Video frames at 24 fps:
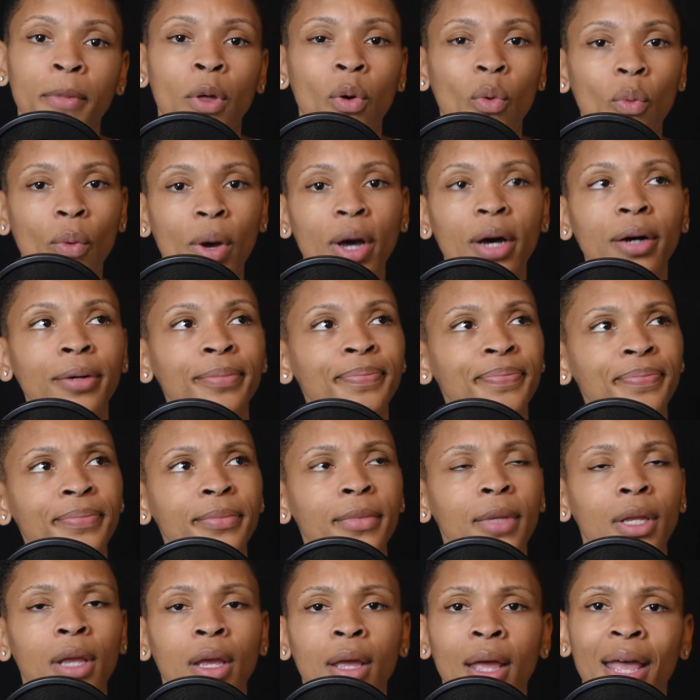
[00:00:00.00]
Well,
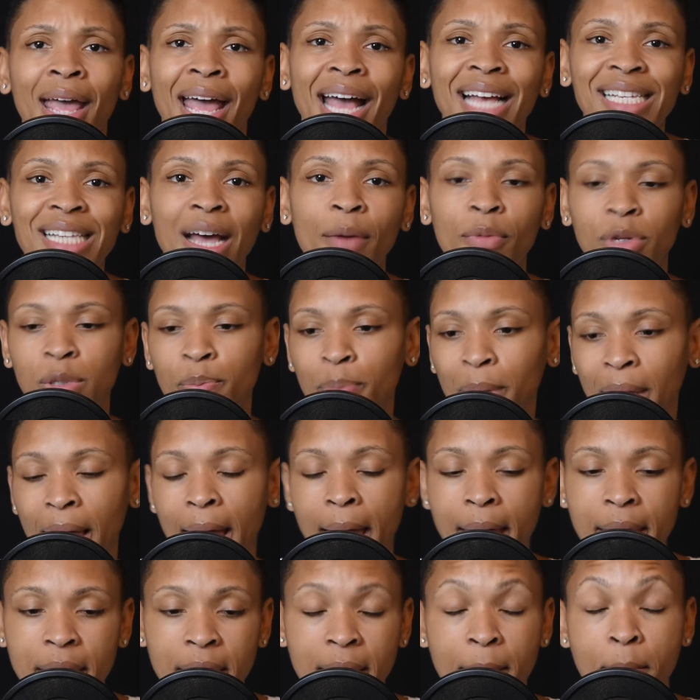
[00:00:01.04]
as I was
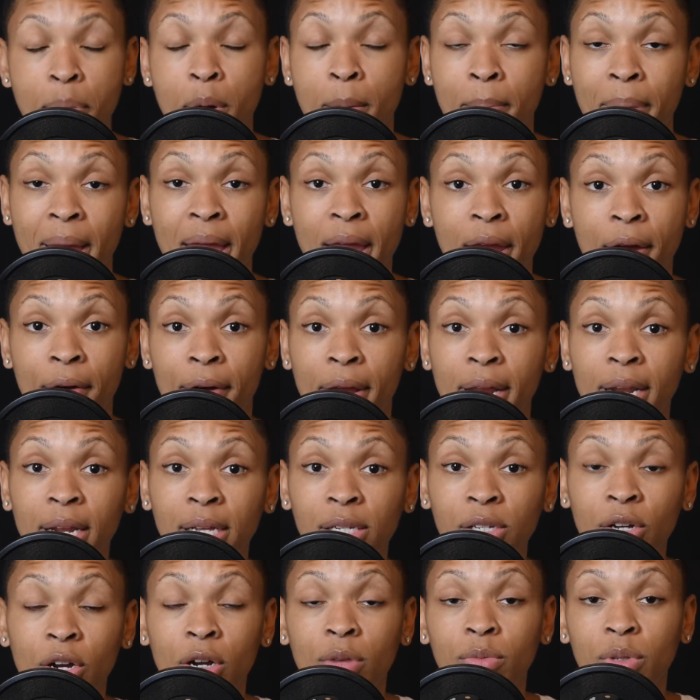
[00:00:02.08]
planning and preparing in
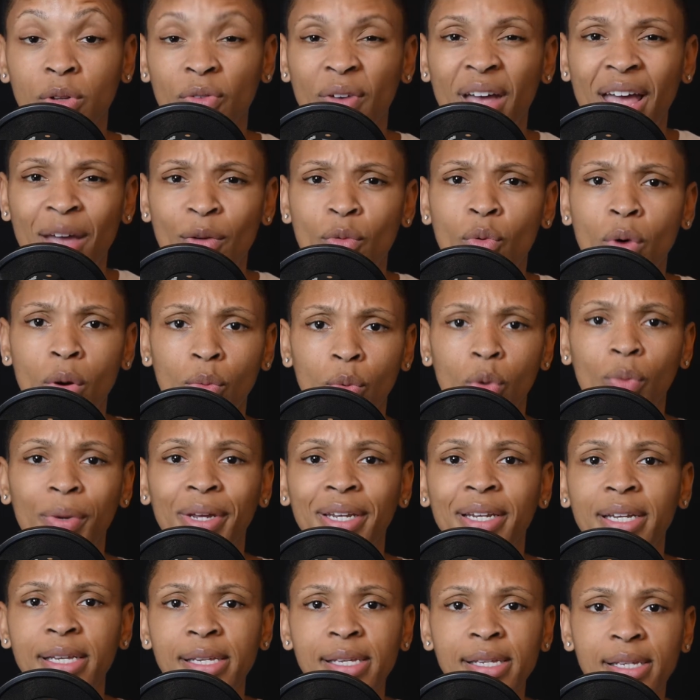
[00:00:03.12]
terms of, hey, what will we
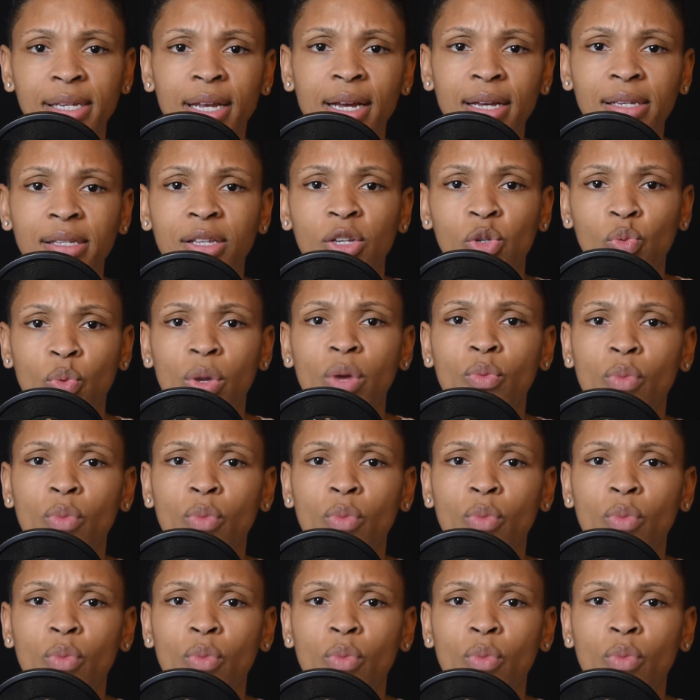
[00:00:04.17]
discuss this week?